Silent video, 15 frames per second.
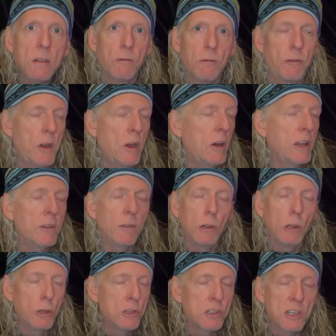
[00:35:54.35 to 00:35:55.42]
very
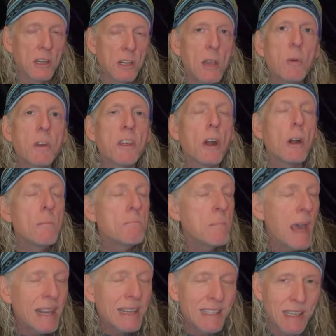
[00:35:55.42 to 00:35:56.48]
lucidly with
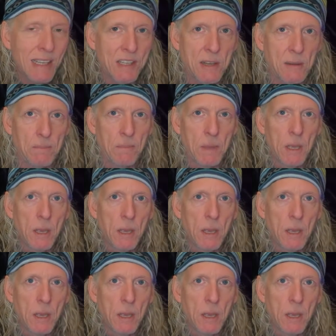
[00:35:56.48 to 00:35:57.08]
Hermeticism.